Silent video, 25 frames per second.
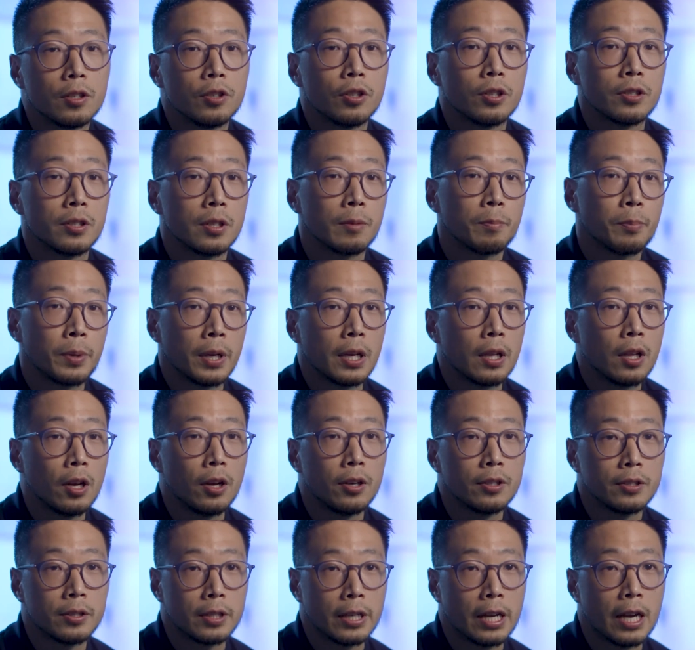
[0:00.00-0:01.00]
Using
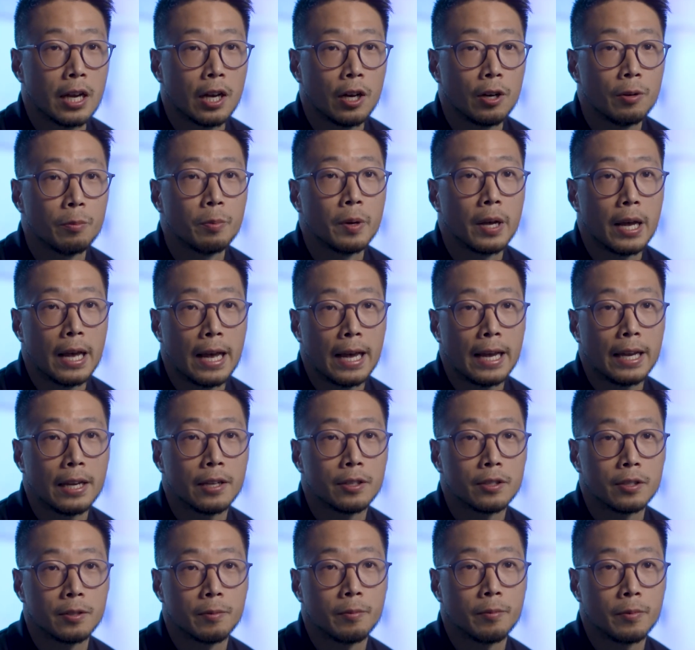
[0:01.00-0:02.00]
pillows to help
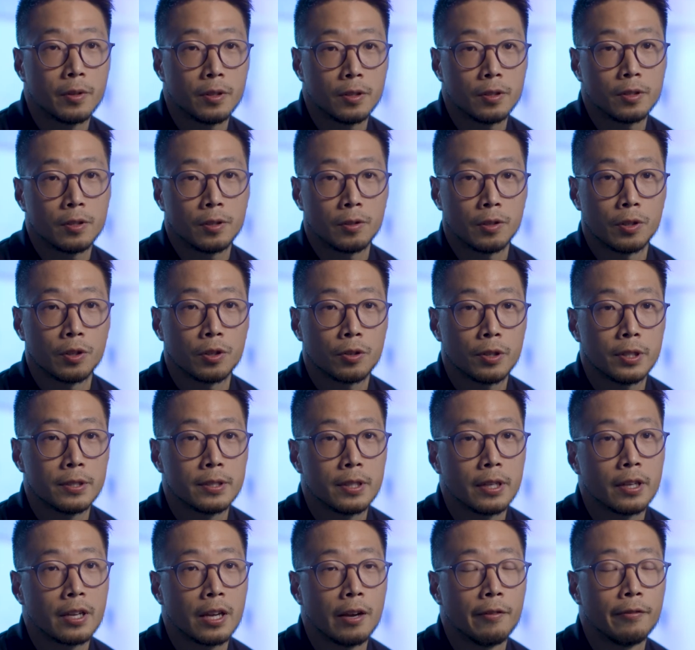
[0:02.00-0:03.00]
aid to increase
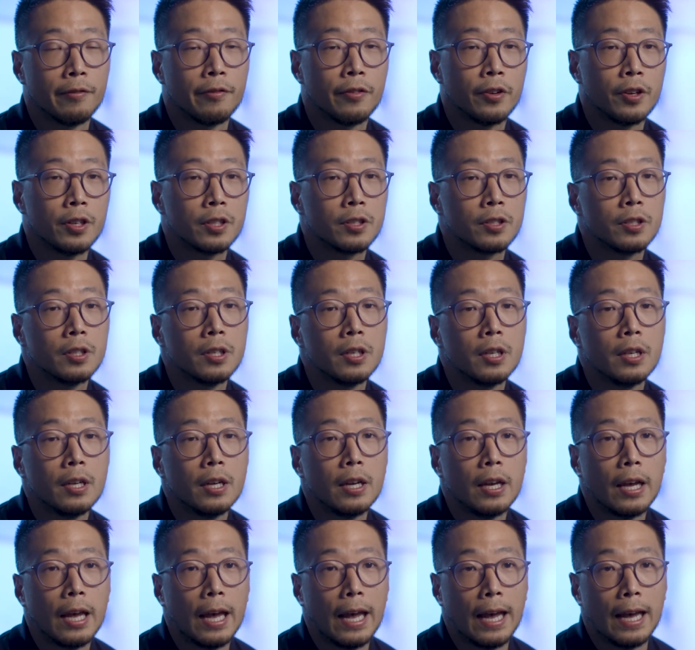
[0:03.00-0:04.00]
their comfort
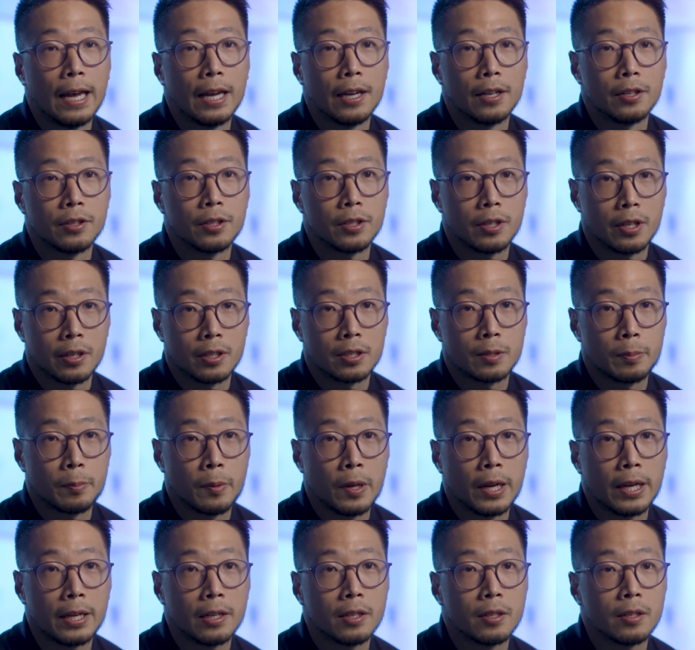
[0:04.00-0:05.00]
and
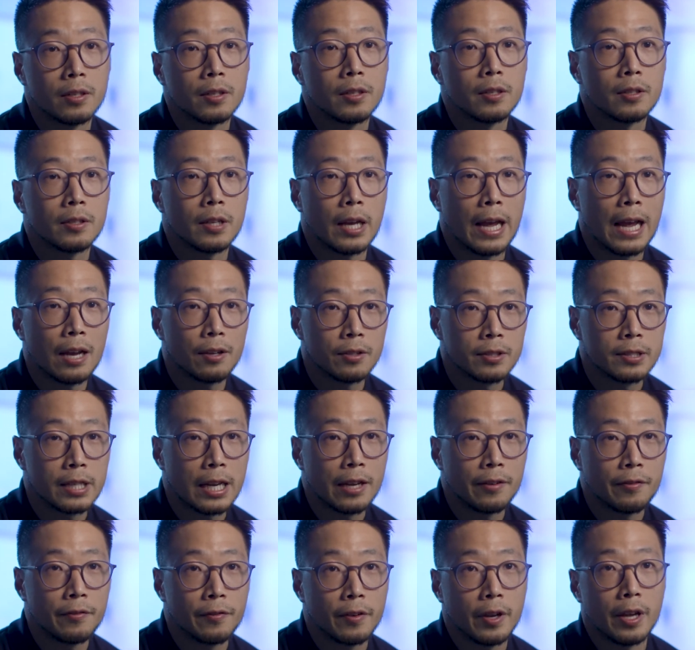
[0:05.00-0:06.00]
explain how
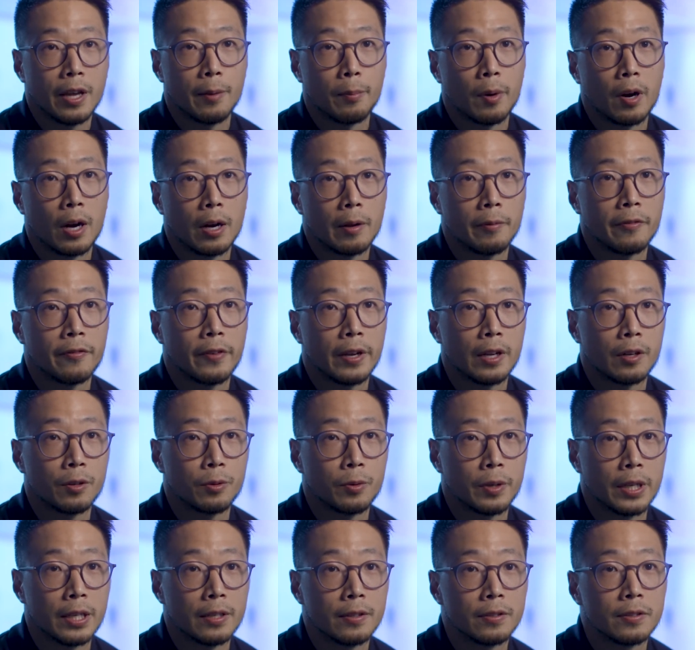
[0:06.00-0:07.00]
safe MRI
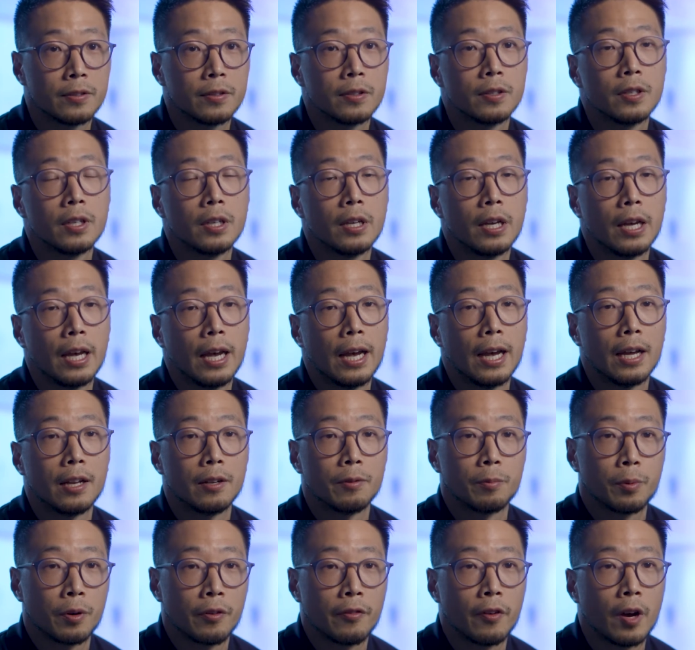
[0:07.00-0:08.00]
fetal is
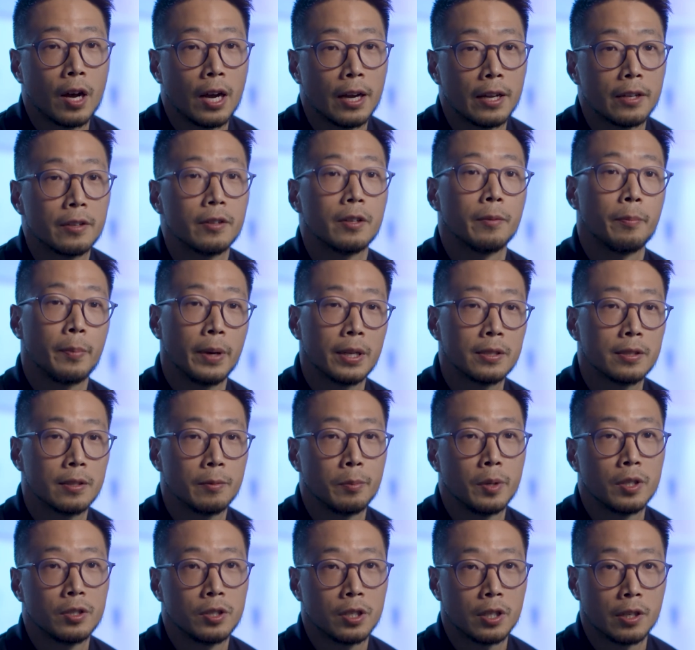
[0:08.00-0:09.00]
and provide the best
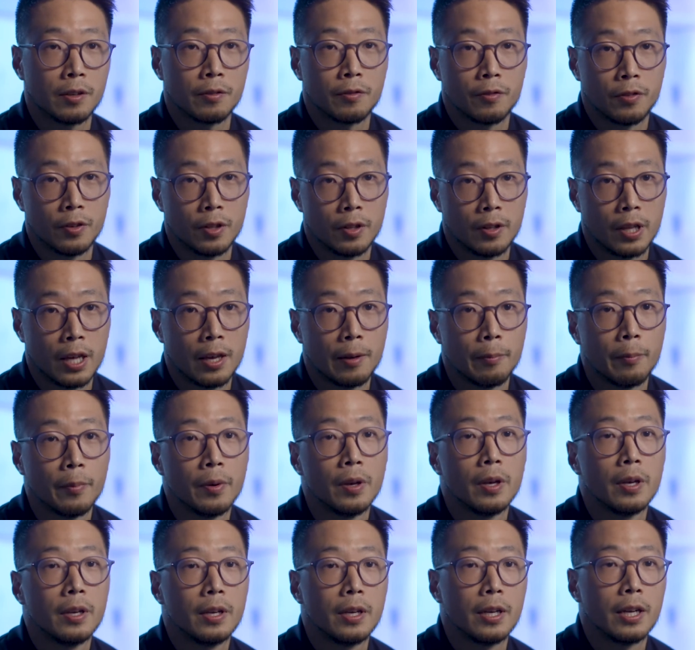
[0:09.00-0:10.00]
imaging for them,
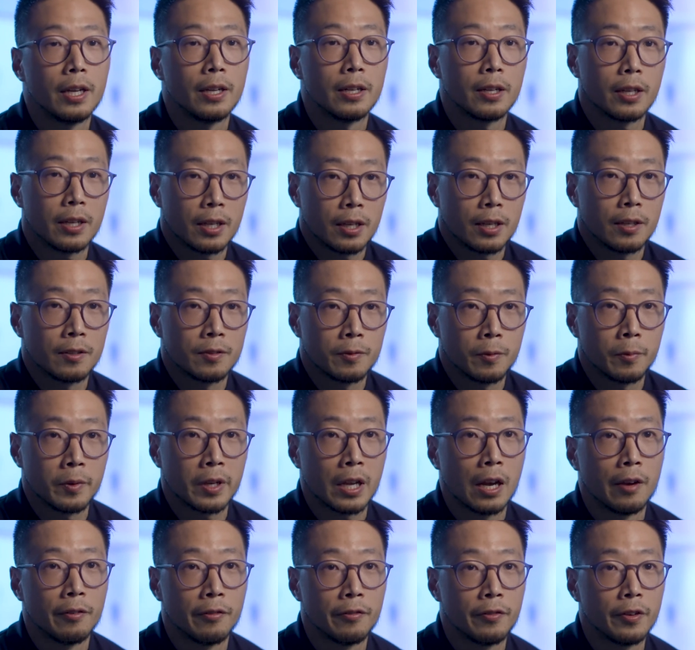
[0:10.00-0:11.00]
and it gives them
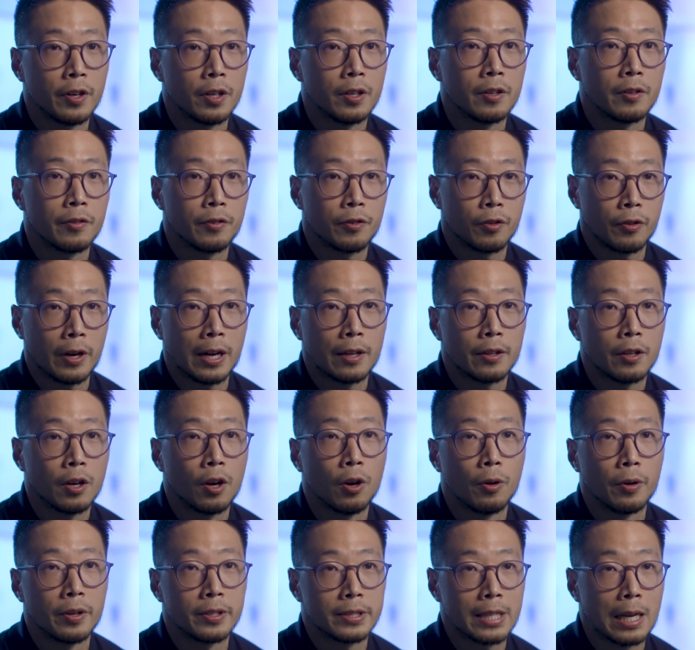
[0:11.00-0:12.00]
comfort throughout the
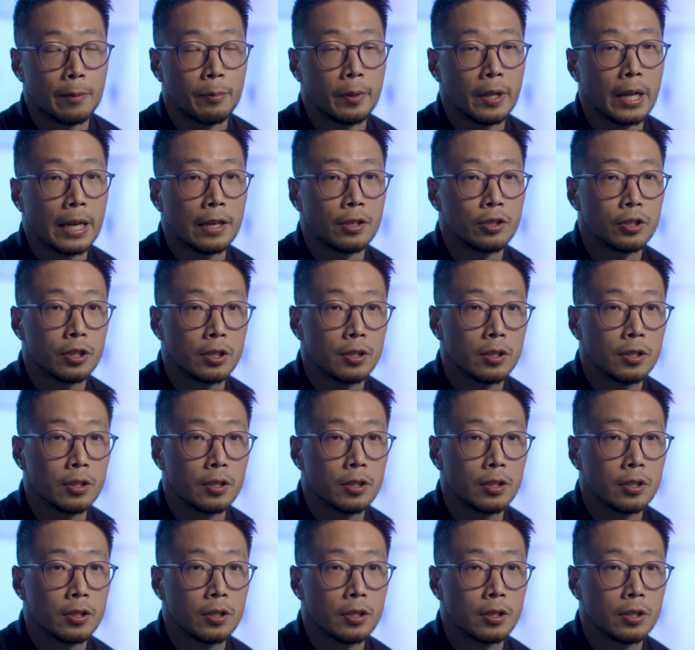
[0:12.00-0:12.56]
whole examination.